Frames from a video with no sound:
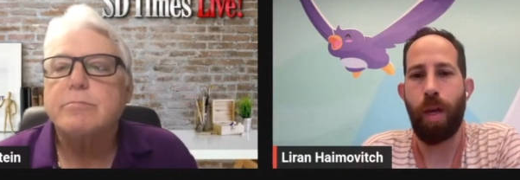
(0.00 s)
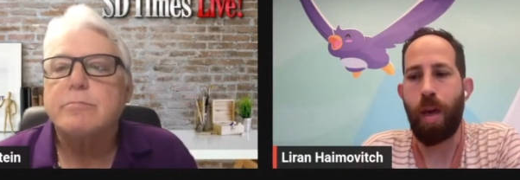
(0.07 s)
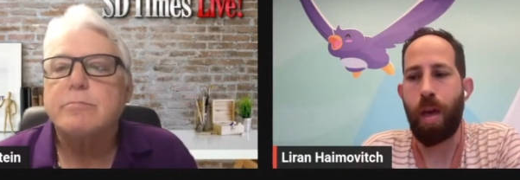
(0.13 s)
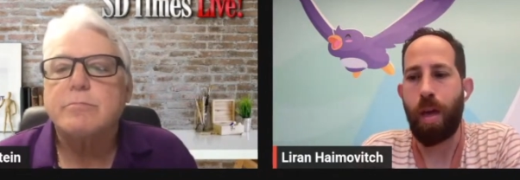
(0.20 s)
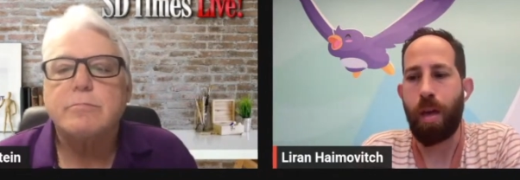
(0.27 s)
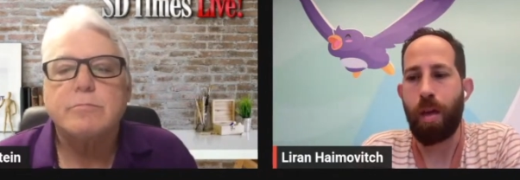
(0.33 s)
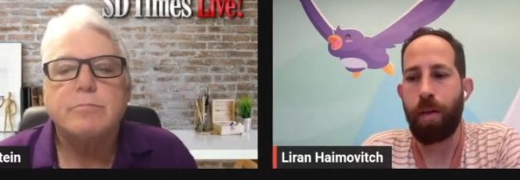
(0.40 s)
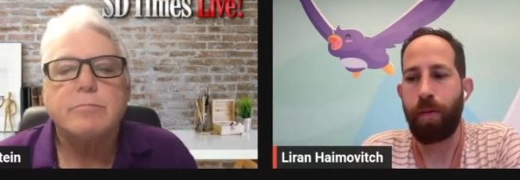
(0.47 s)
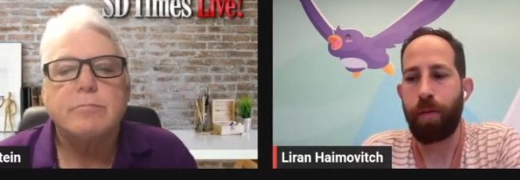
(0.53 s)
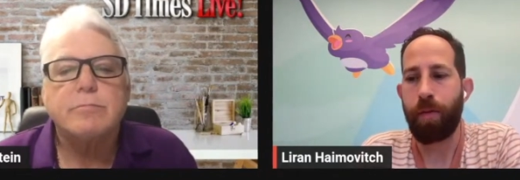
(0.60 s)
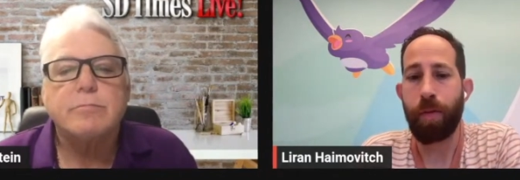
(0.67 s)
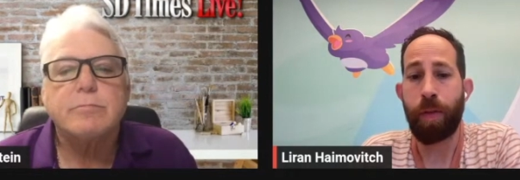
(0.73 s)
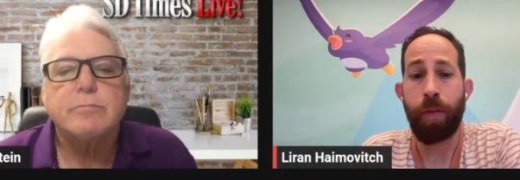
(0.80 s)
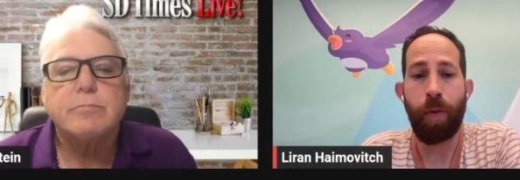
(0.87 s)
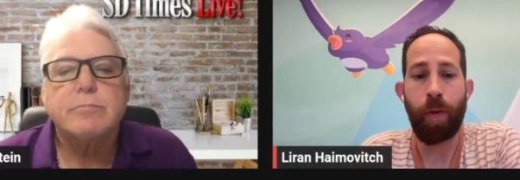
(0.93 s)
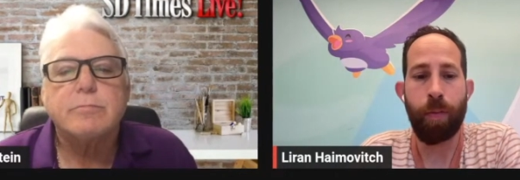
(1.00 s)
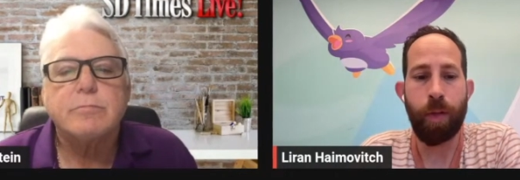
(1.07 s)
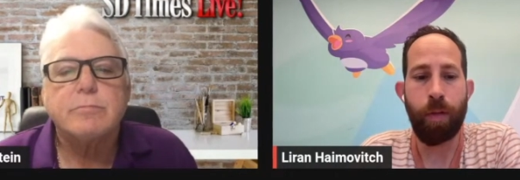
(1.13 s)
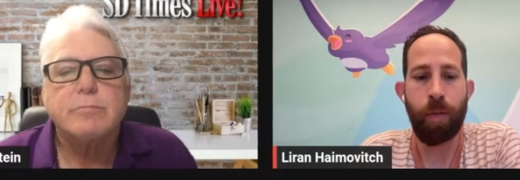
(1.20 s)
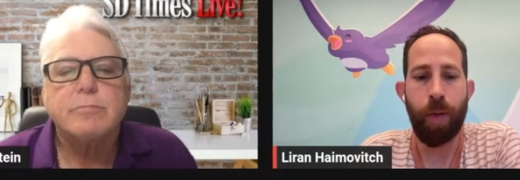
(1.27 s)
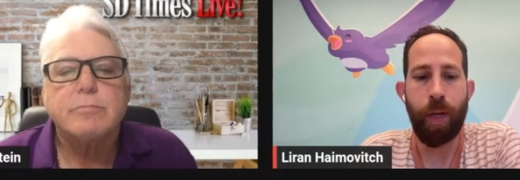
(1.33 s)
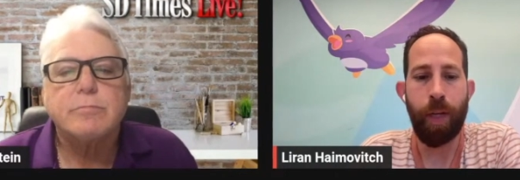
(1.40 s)
Speaker 1: eh, the
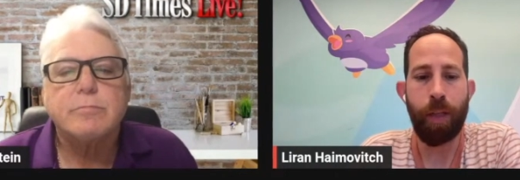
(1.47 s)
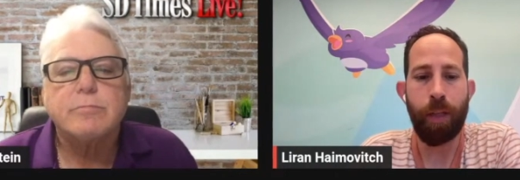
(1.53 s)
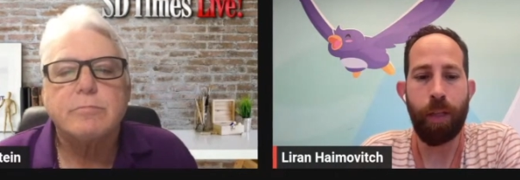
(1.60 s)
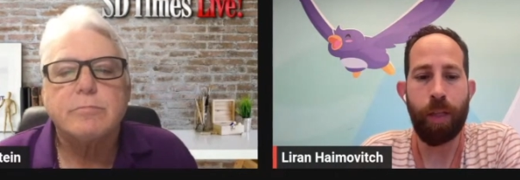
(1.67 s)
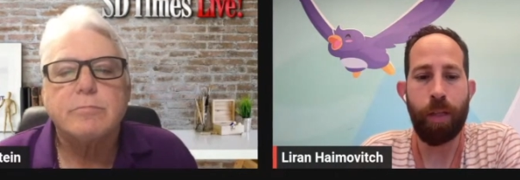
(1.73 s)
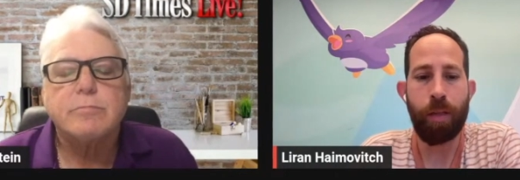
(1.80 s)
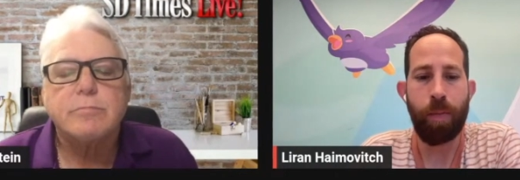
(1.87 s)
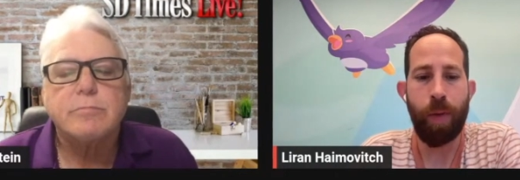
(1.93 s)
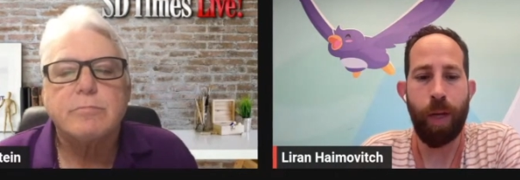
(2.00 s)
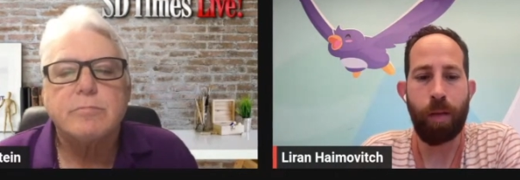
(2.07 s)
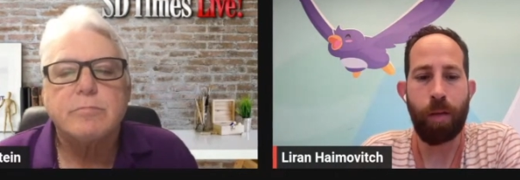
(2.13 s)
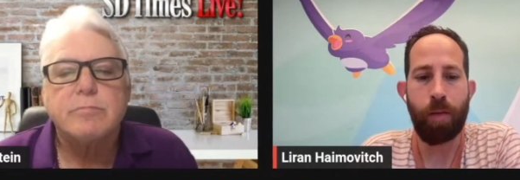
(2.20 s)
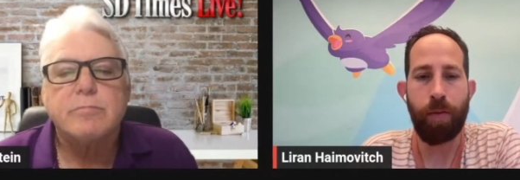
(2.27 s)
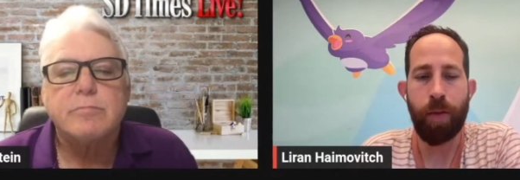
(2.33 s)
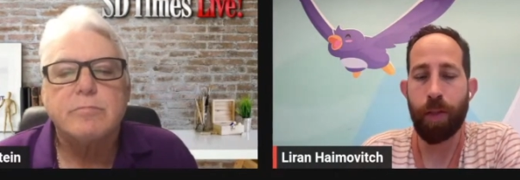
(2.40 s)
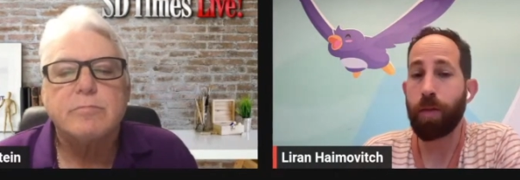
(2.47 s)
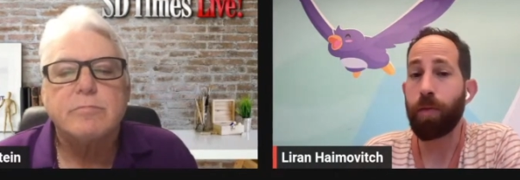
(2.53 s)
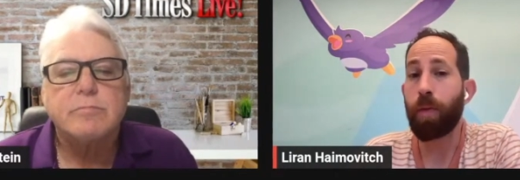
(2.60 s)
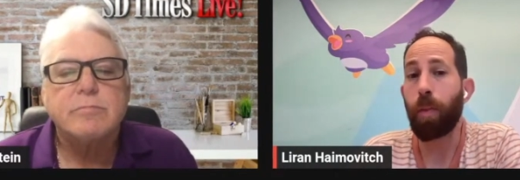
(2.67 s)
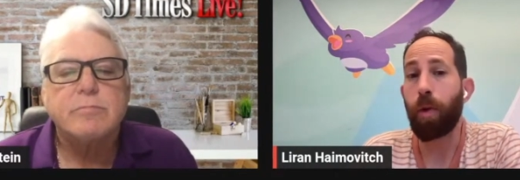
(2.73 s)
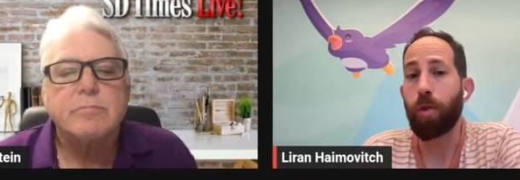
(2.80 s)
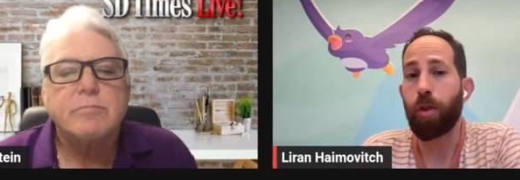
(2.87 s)
observability that's meant first
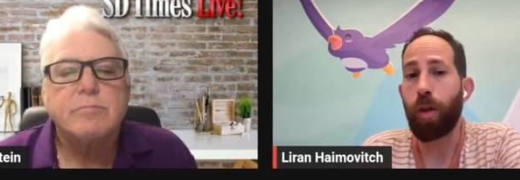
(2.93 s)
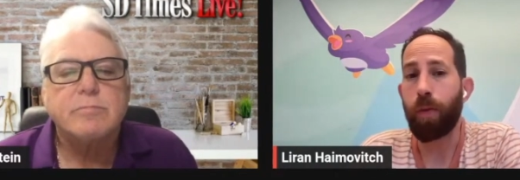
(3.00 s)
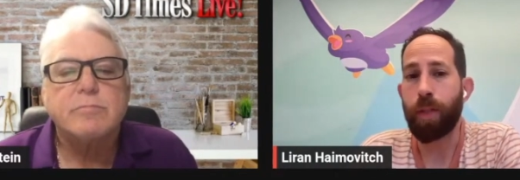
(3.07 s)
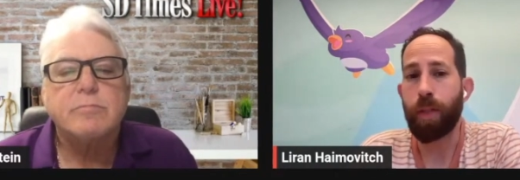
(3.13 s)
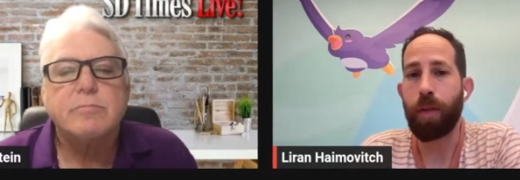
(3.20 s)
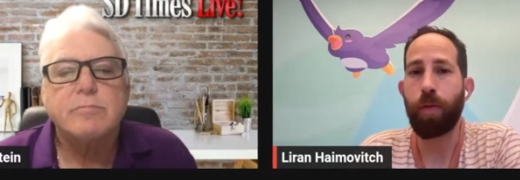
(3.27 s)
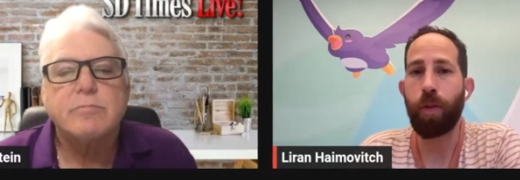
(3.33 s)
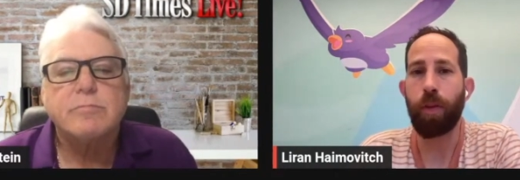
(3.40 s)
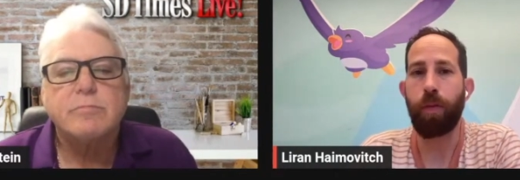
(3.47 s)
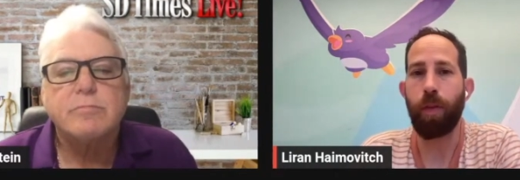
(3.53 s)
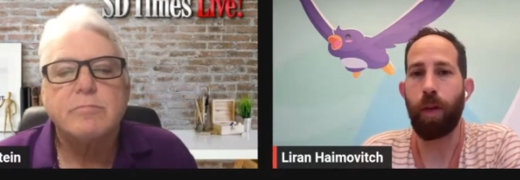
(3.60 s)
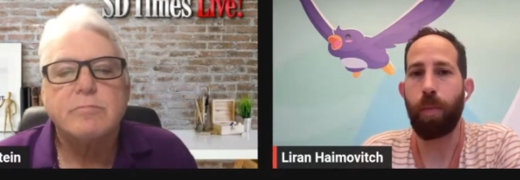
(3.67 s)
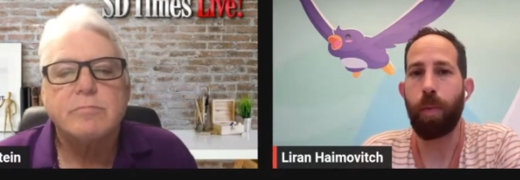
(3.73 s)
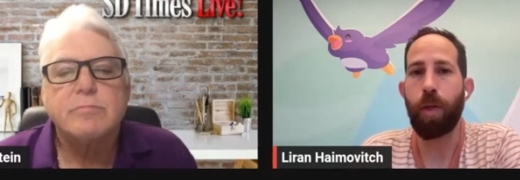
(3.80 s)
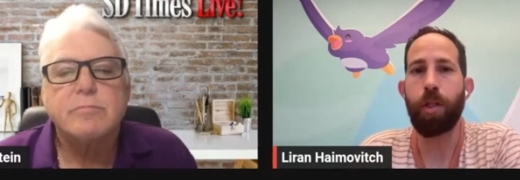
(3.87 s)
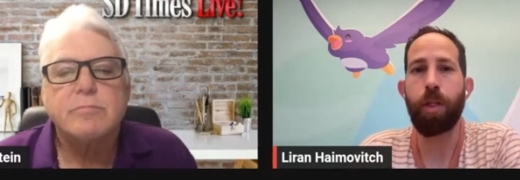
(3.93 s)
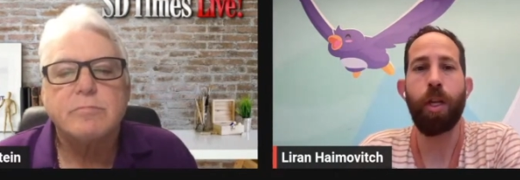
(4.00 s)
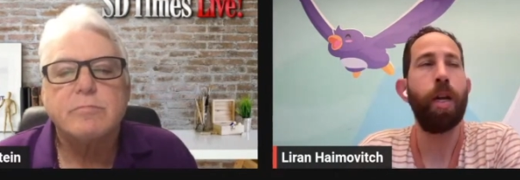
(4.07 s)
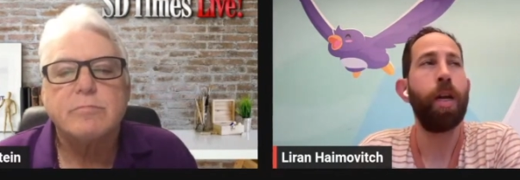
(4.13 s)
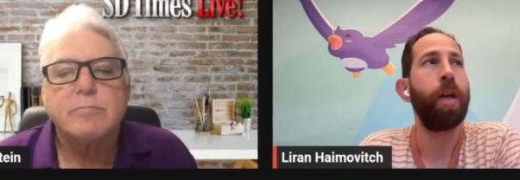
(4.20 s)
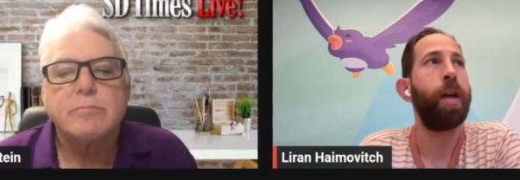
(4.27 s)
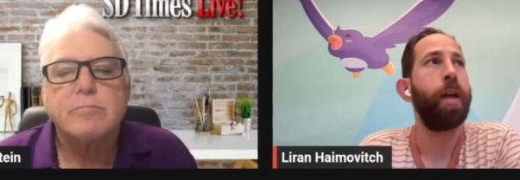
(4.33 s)
and foremost, obviously, for
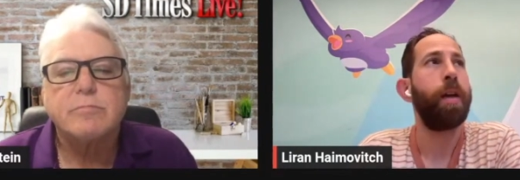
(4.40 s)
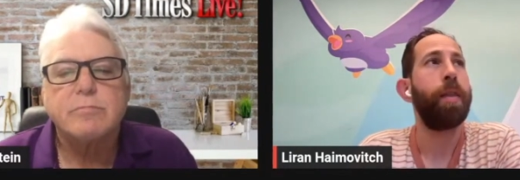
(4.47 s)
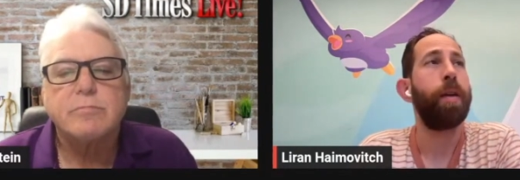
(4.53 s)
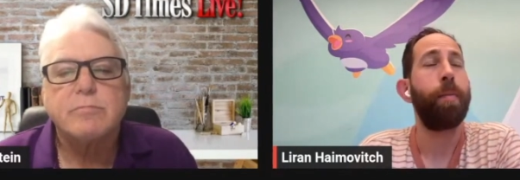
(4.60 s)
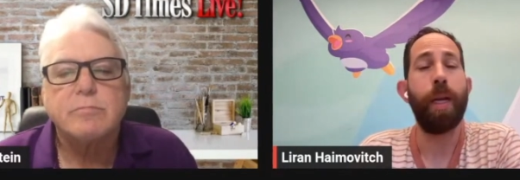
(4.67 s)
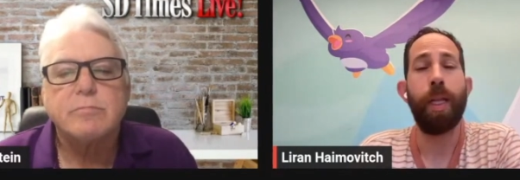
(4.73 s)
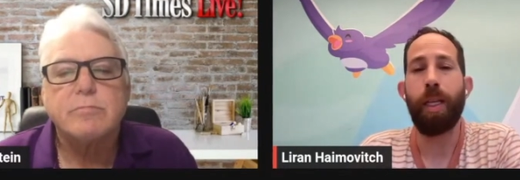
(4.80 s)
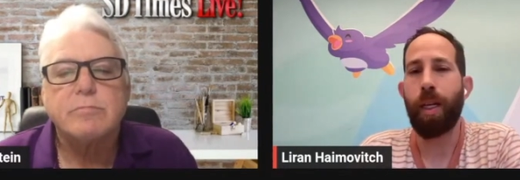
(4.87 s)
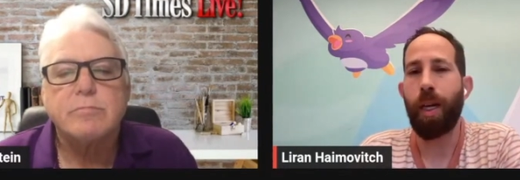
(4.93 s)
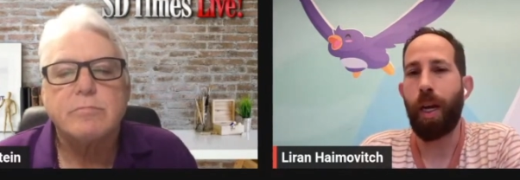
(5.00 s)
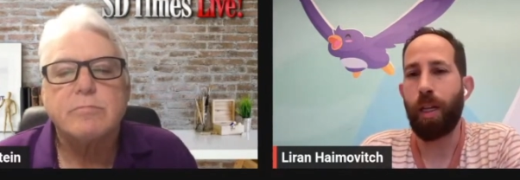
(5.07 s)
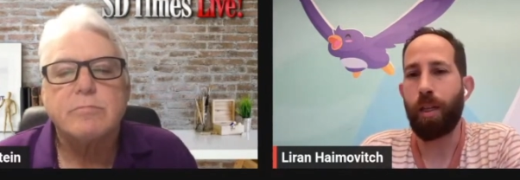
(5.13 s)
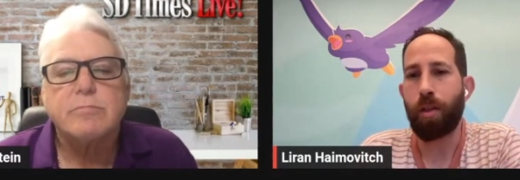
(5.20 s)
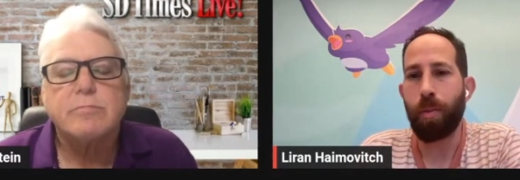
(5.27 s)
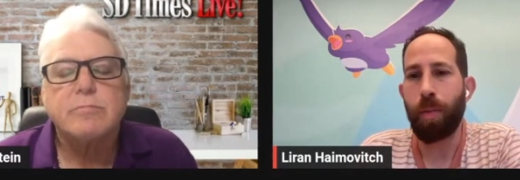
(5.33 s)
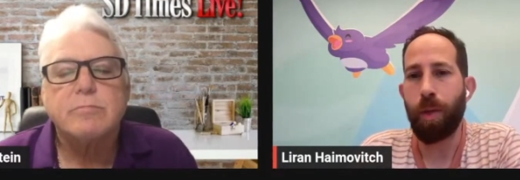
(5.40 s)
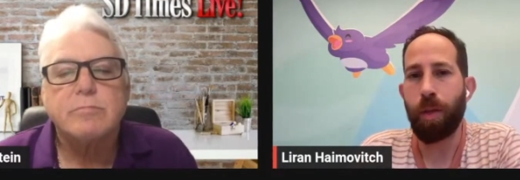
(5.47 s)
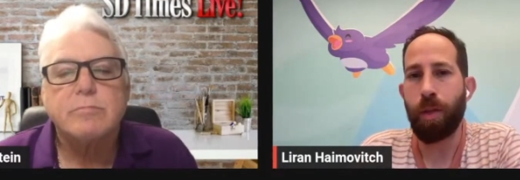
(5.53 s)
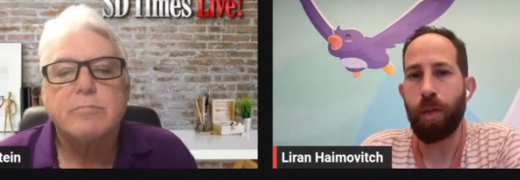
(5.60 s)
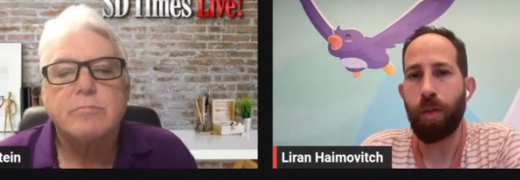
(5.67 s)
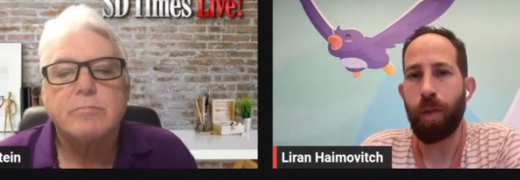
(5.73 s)
developers there are many attributes